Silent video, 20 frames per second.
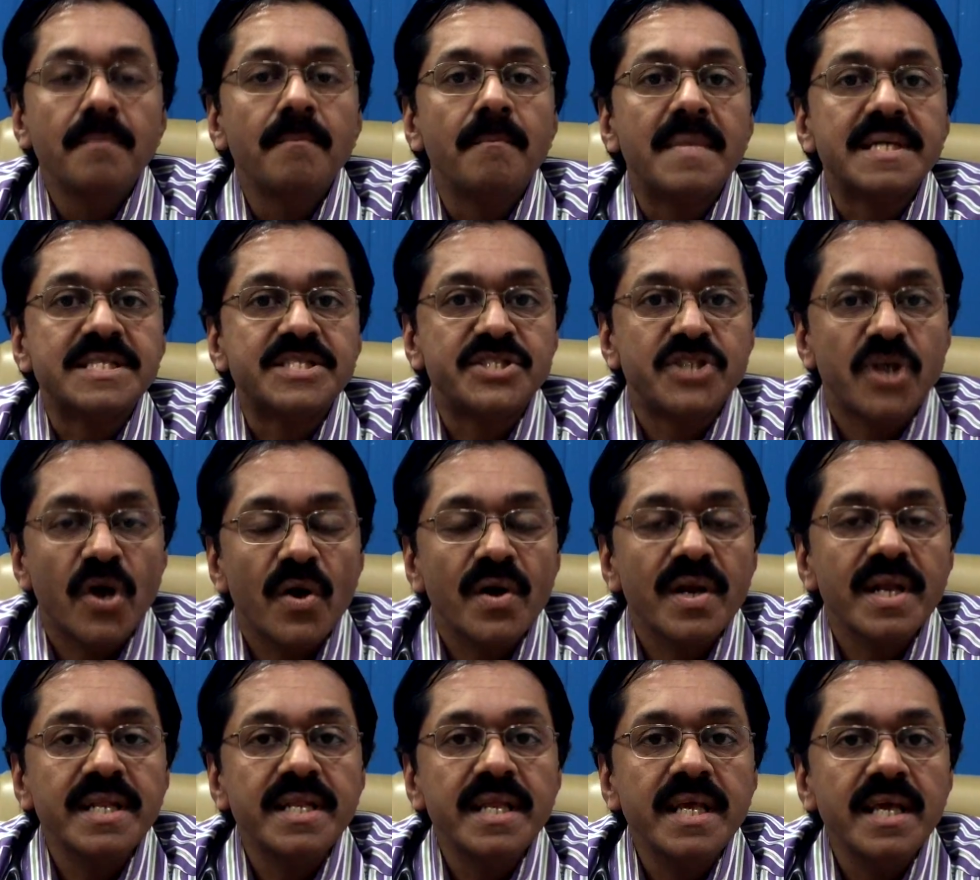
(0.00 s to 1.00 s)

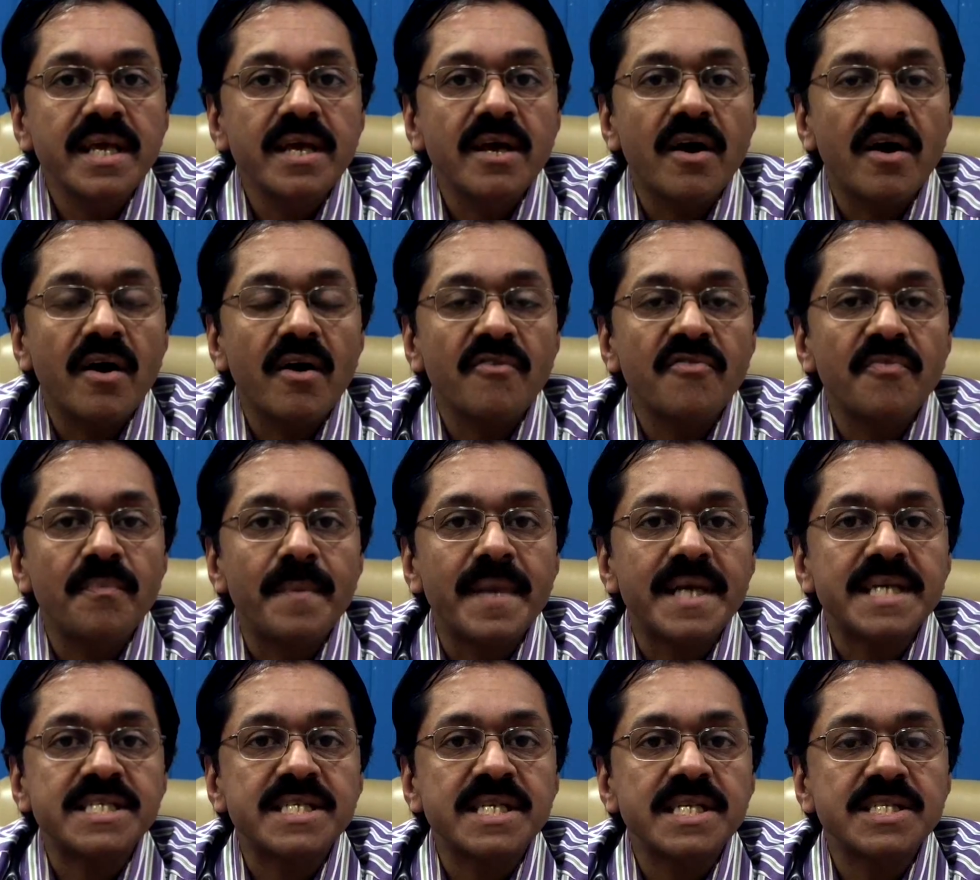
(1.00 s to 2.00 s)
Majority of
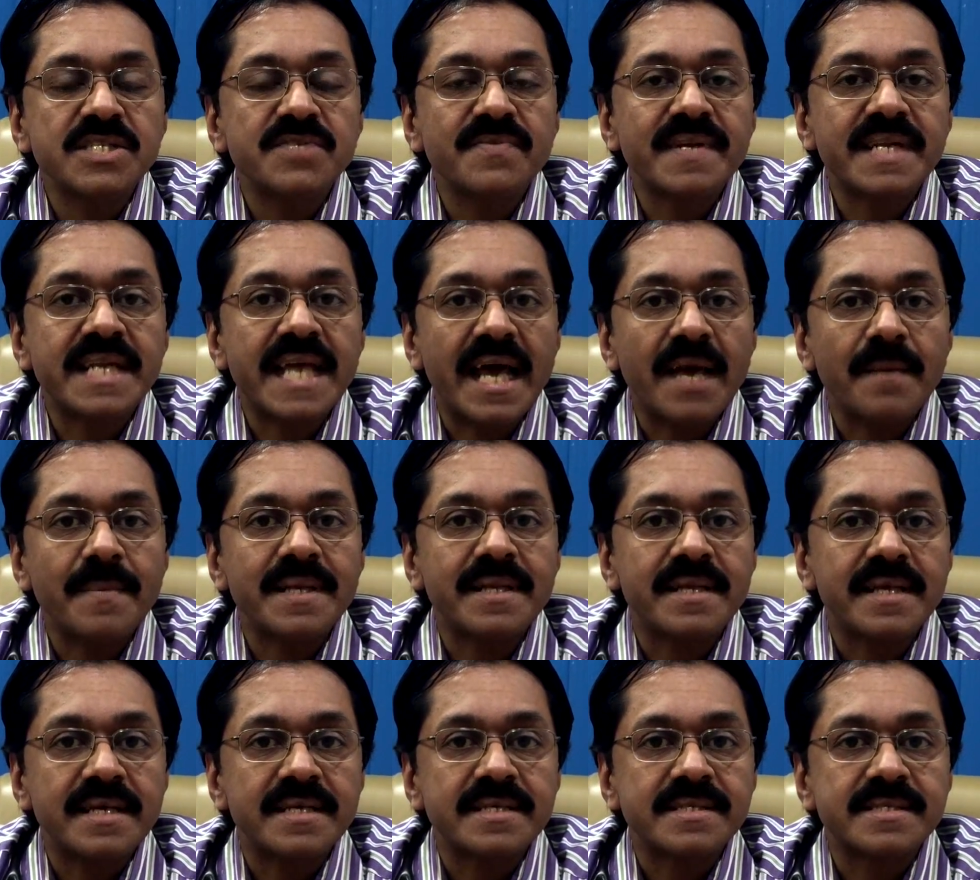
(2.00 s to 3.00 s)
patients with
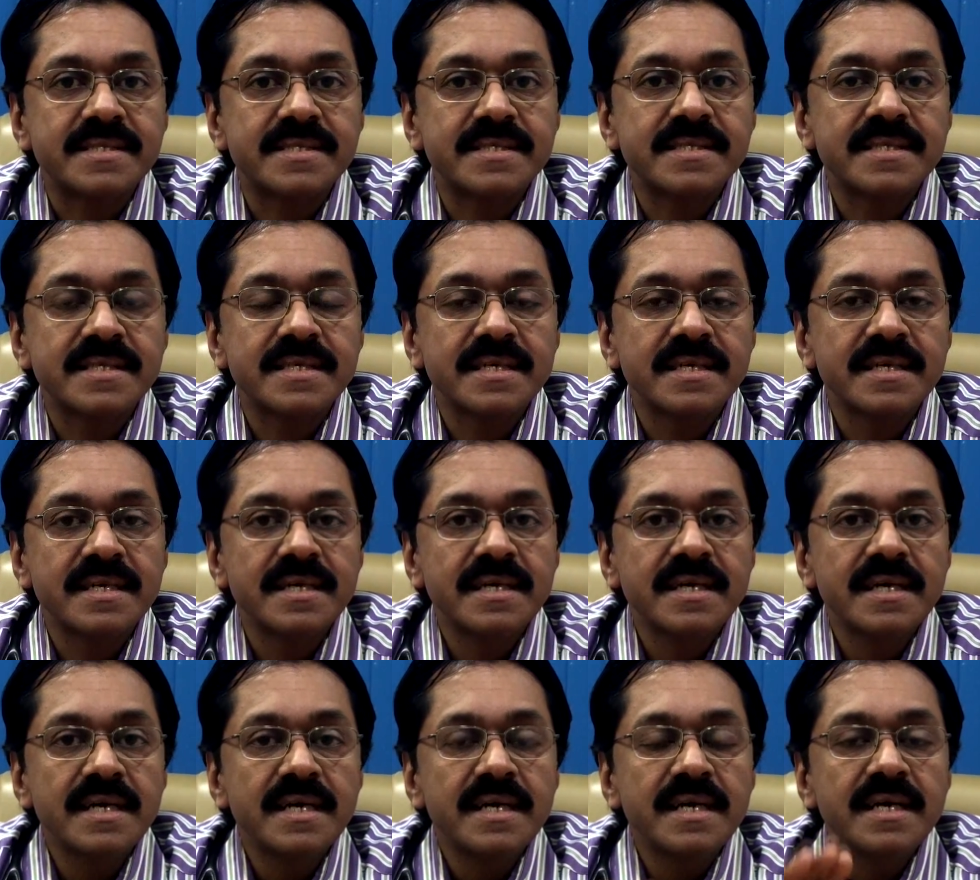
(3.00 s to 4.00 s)
diabetes
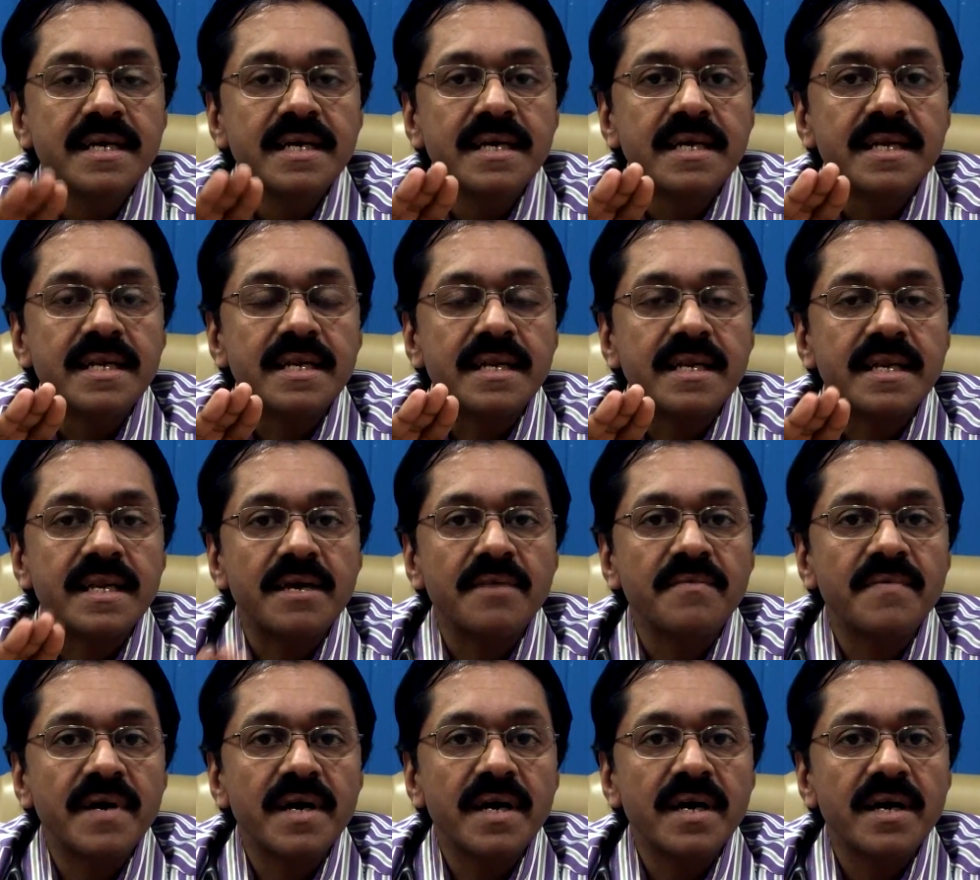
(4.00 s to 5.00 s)

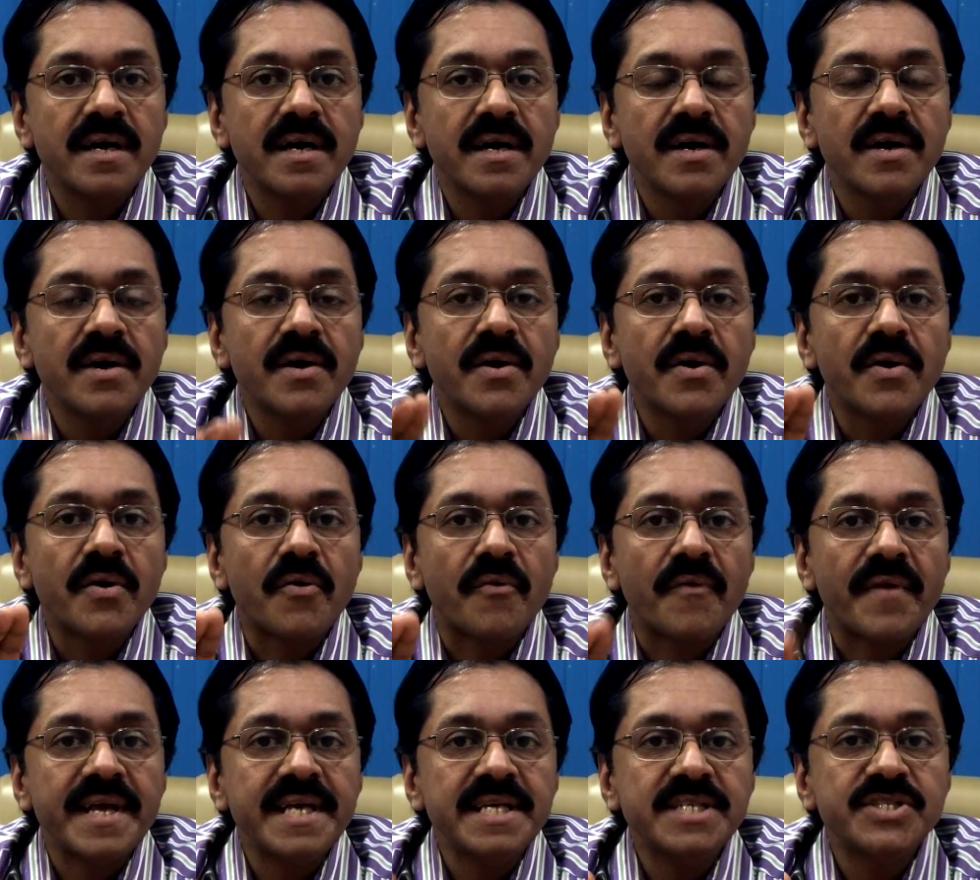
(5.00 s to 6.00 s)
never
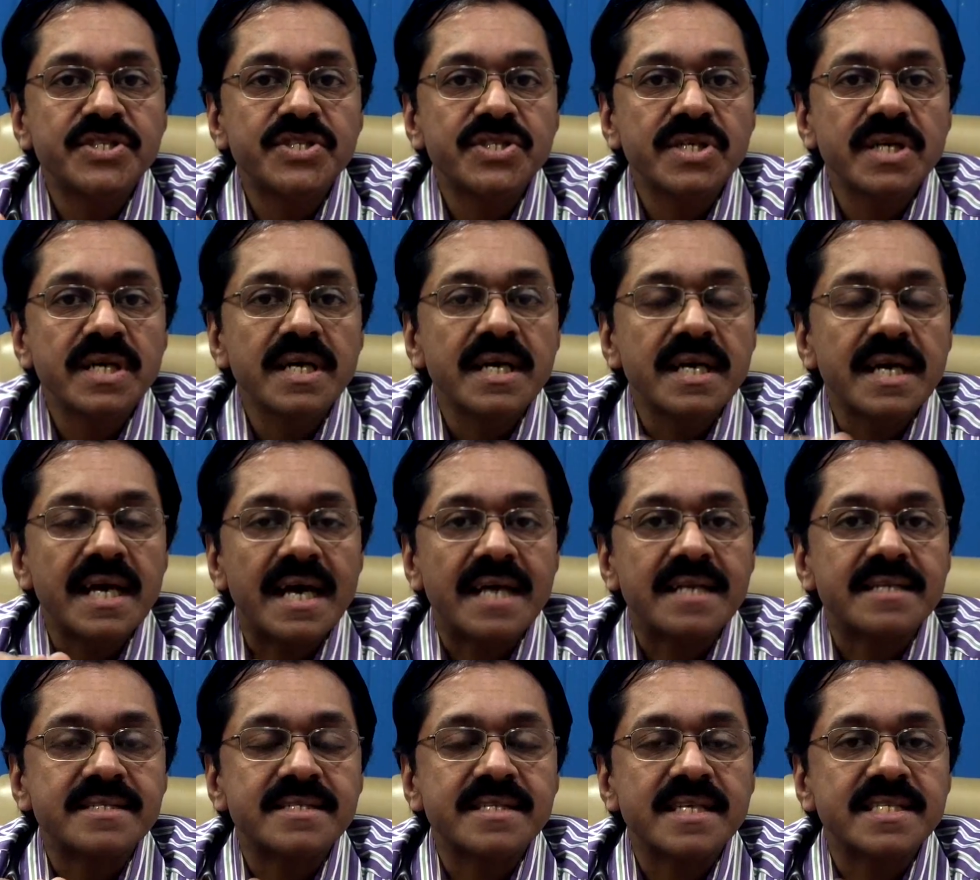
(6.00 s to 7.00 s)
reach
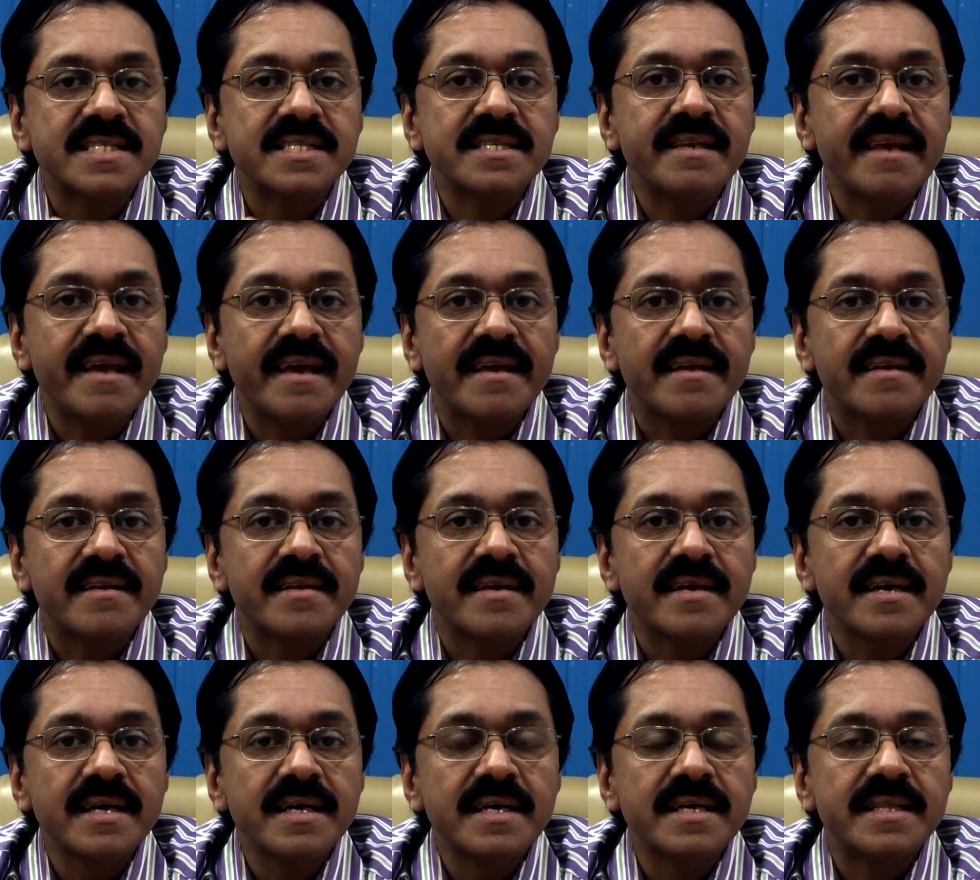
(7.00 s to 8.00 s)
and sustain
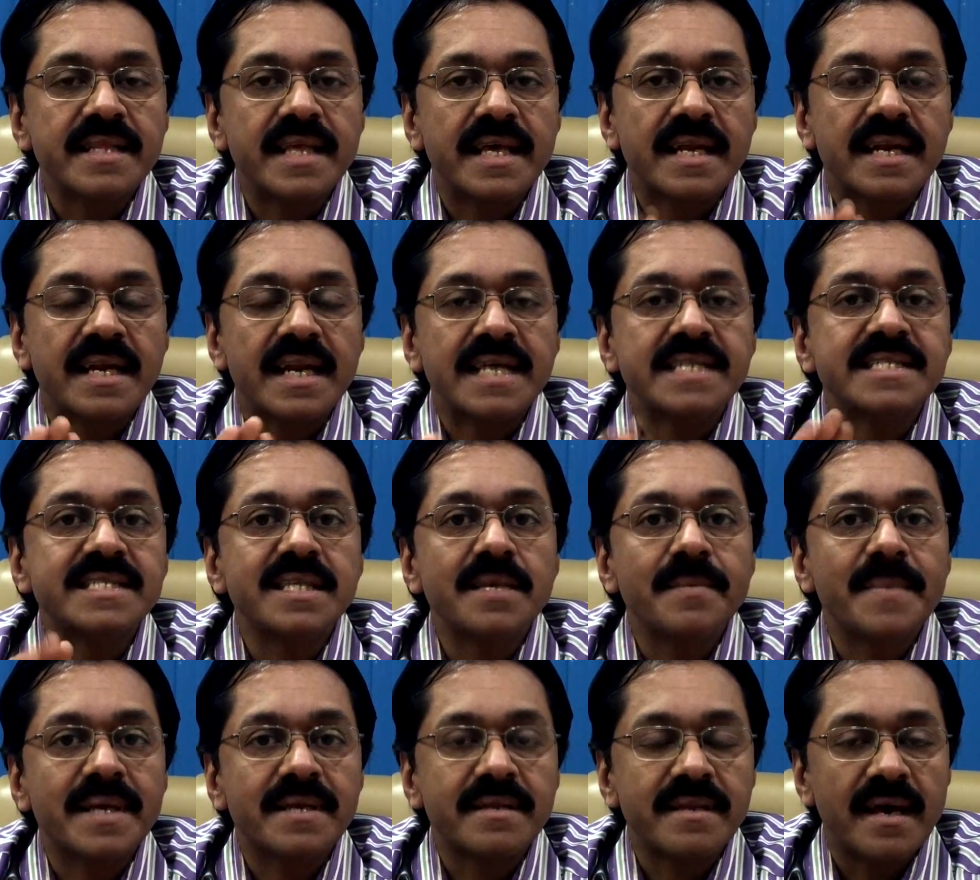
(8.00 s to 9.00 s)
their
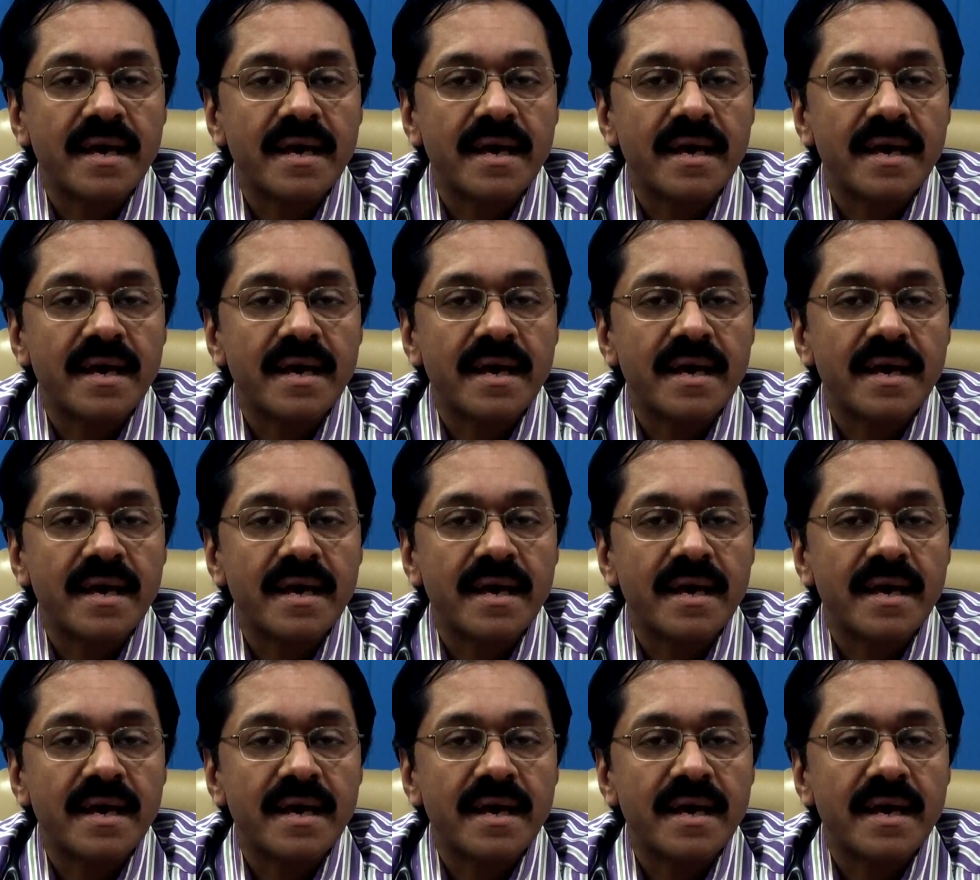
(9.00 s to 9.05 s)
glycemic